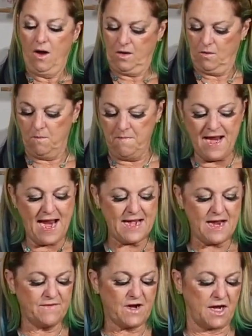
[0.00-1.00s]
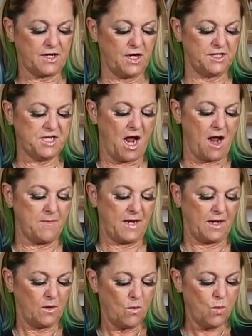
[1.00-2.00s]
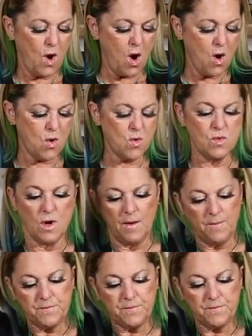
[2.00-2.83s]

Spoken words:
Man, I've got good timing. Woo!